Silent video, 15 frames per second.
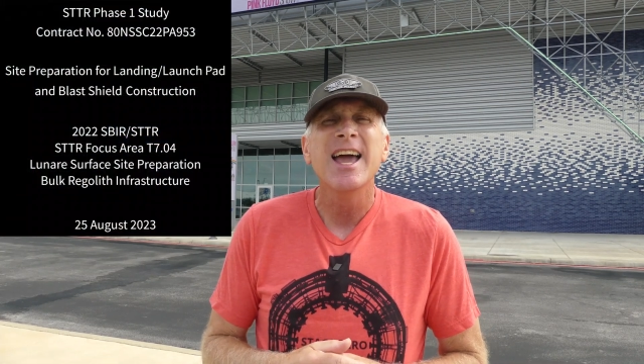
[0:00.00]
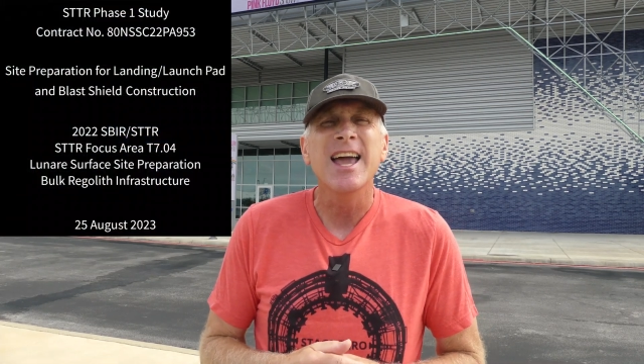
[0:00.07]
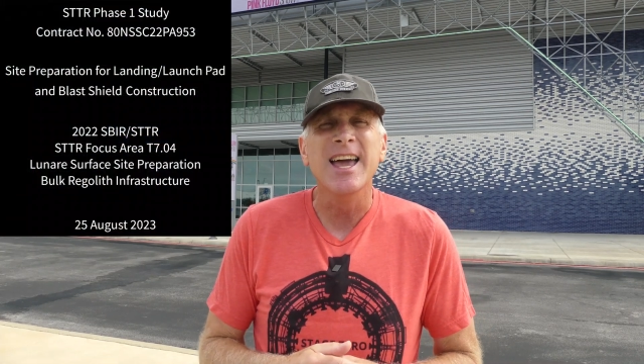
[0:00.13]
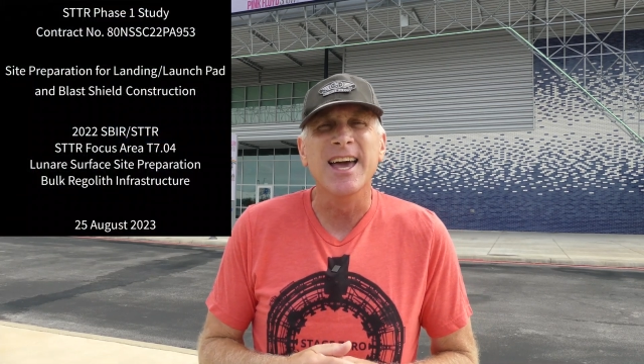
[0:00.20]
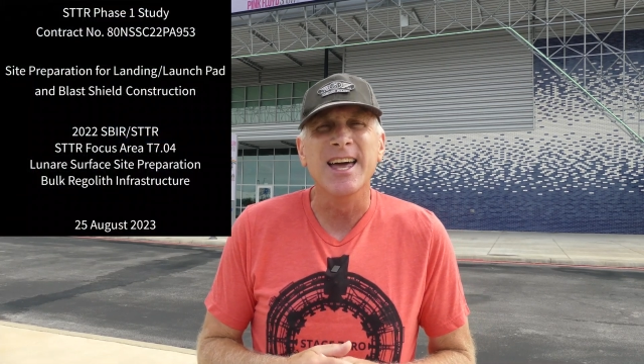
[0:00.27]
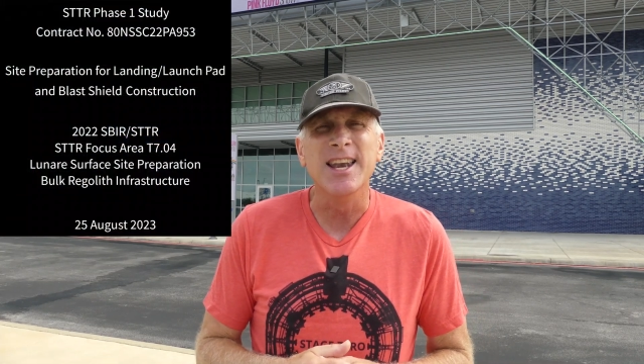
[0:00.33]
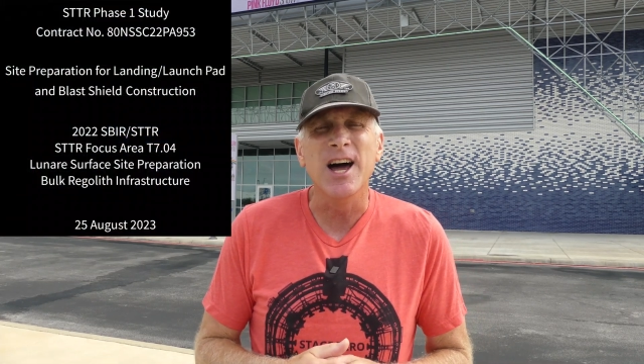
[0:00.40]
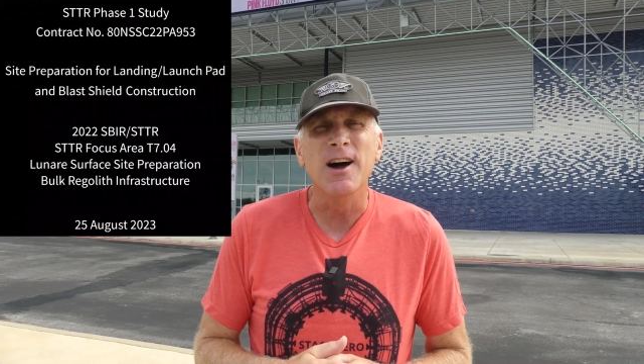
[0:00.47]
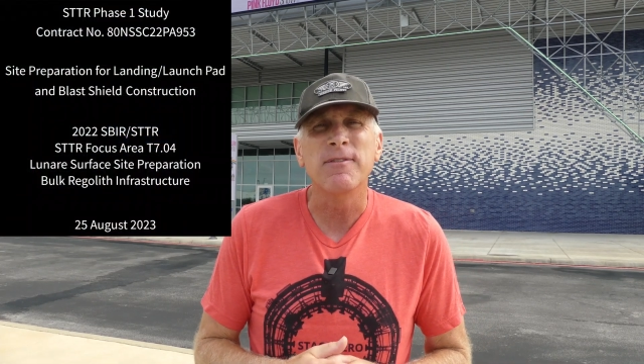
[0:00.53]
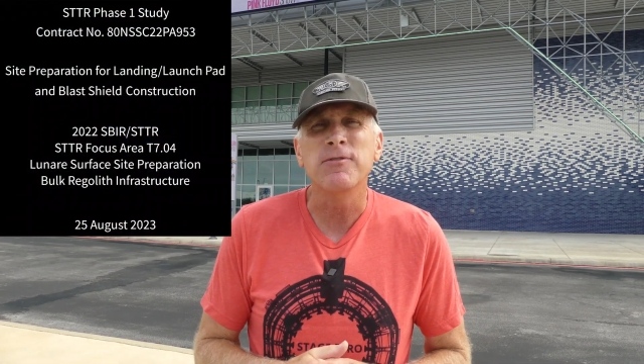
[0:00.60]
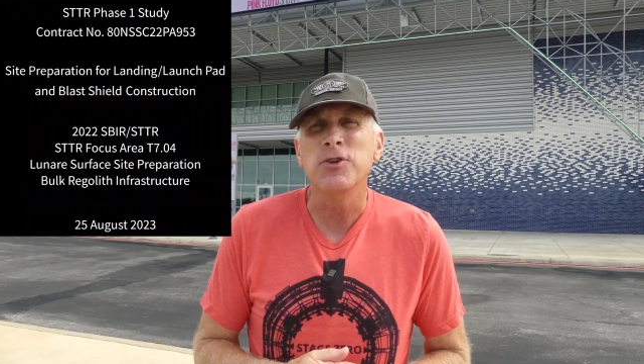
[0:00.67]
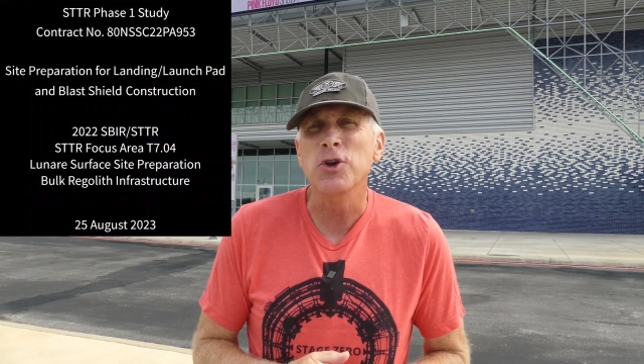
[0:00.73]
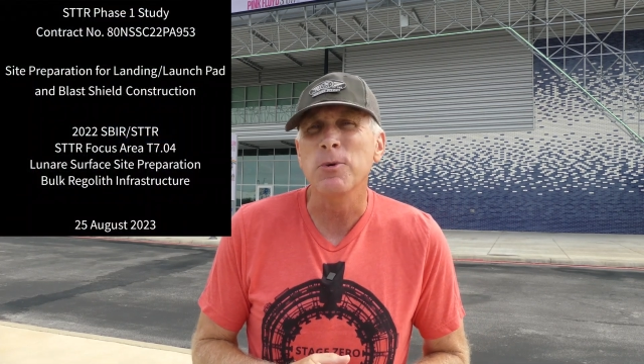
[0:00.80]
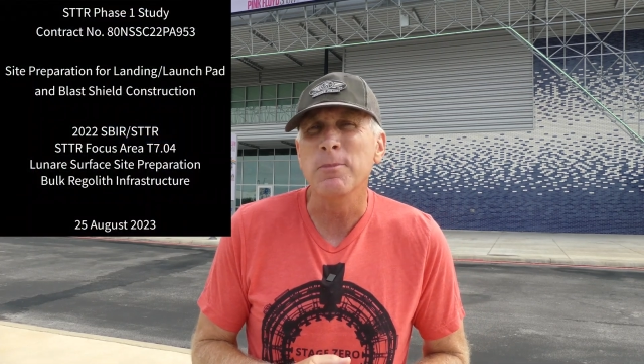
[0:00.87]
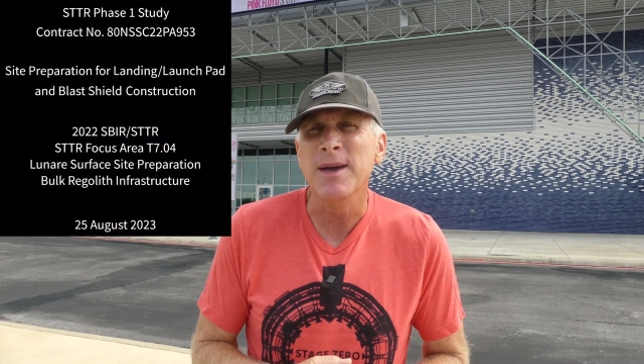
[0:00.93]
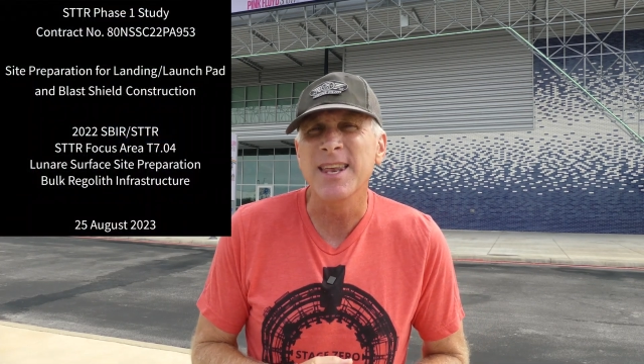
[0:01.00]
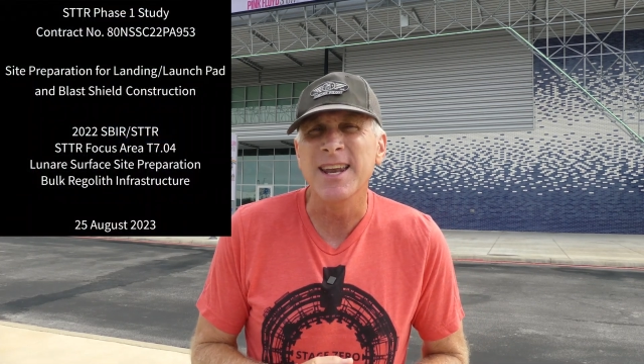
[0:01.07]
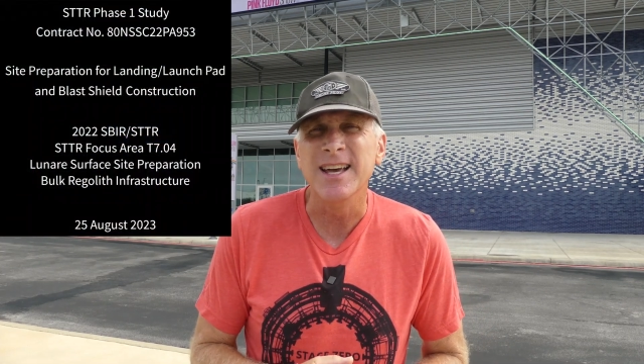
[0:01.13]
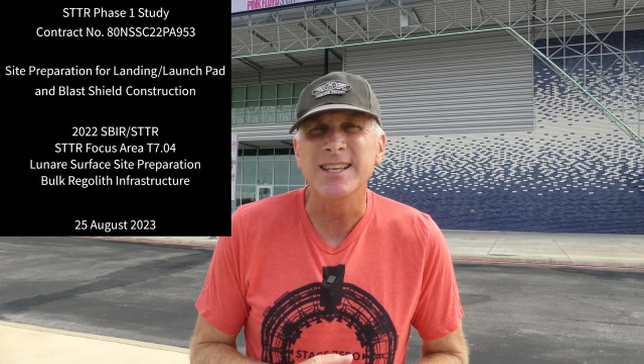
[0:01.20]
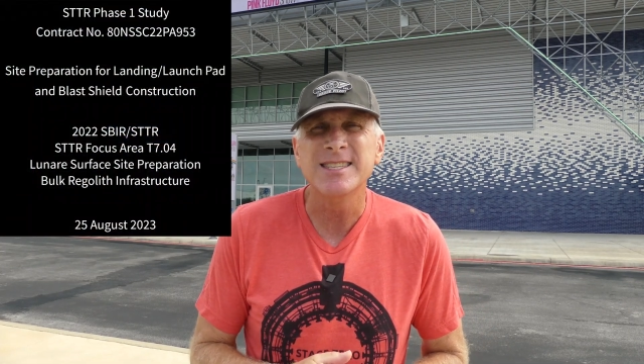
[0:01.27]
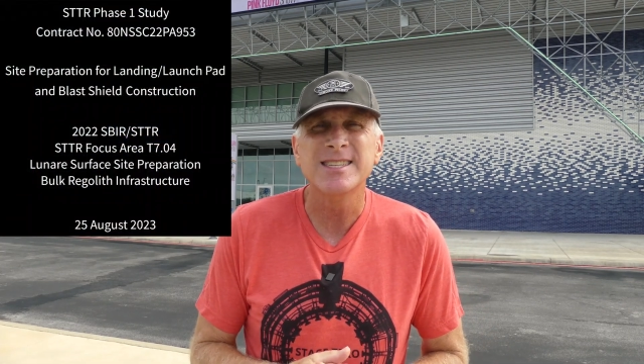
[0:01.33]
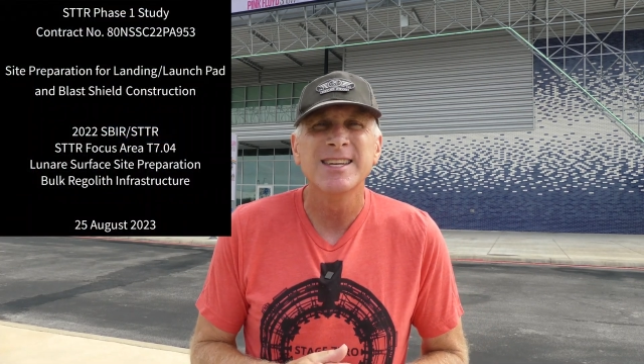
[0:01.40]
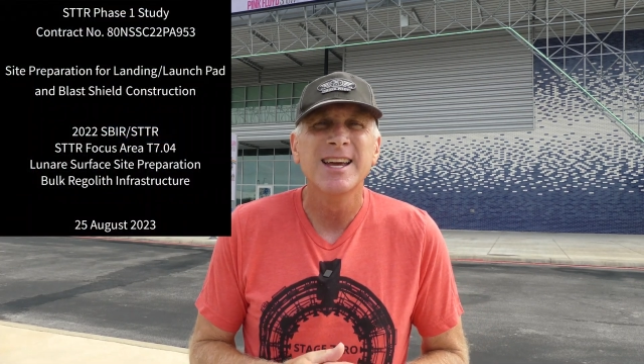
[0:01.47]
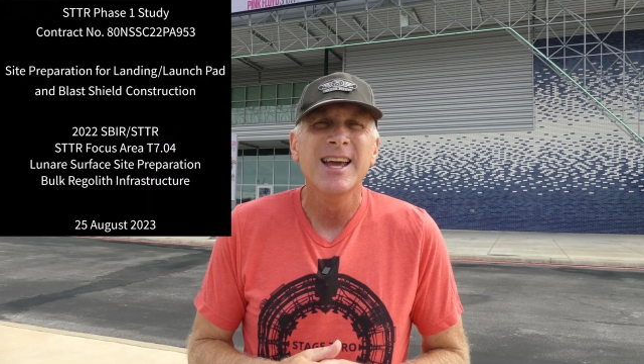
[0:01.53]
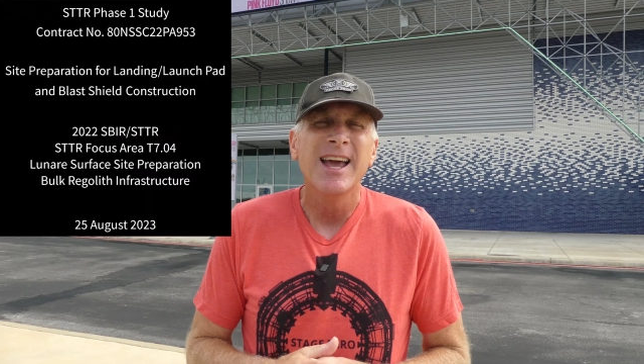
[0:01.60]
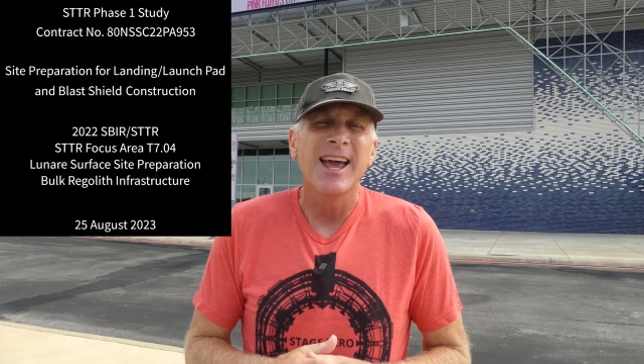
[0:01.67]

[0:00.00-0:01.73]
in a few minutes.